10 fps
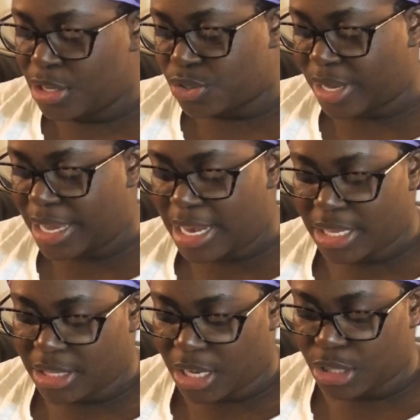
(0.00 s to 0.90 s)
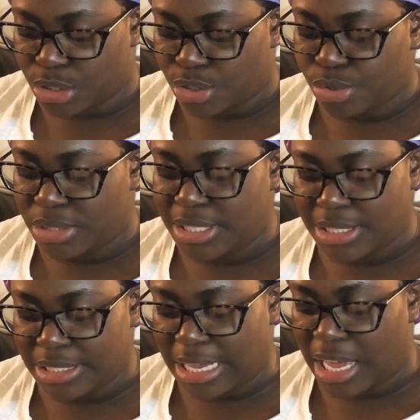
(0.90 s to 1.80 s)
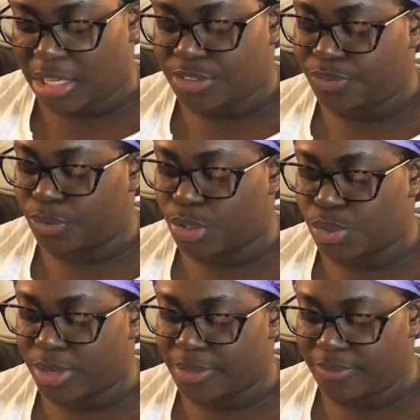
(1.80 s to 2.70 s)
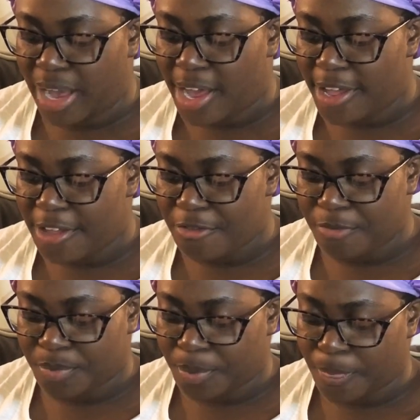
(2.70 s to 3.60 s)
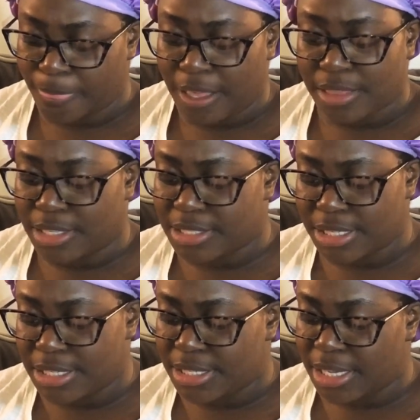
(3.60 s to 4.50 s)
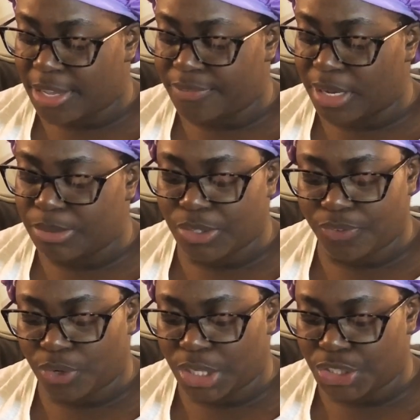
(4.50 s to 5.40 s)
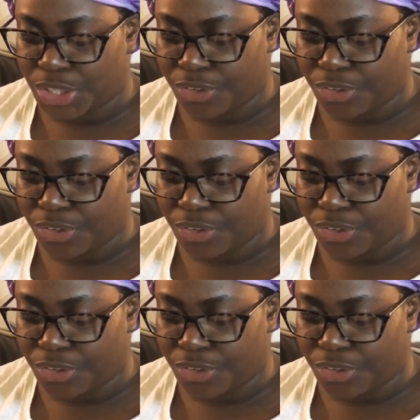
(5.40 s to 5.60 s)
So I got it in the color 2T/425. This is safe up to 400